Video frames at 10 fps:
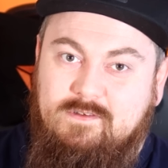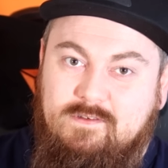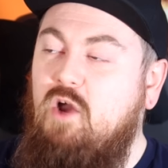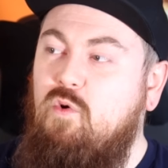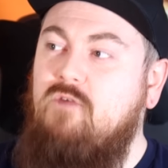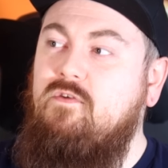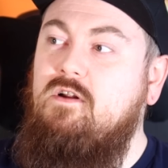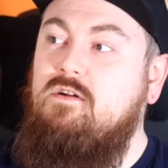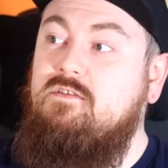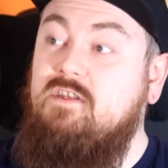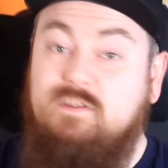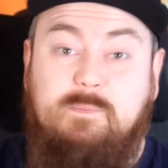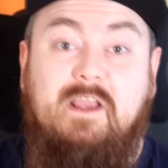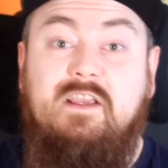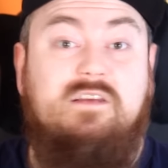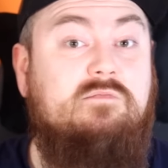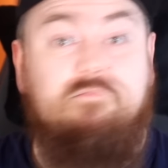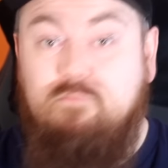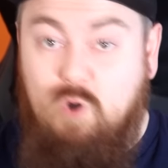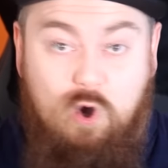However, despite
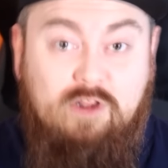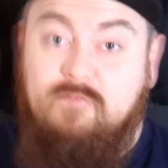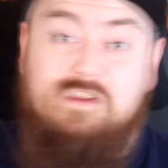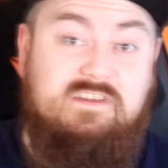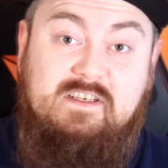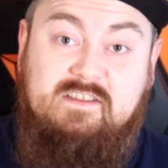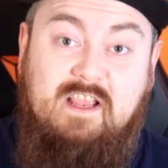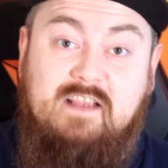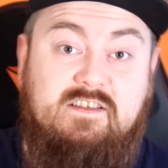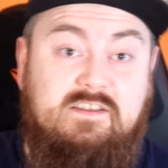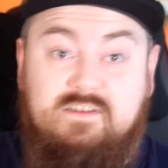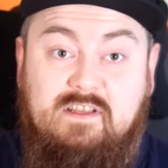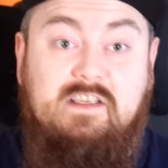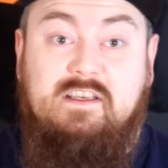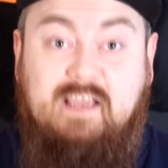all of the successes the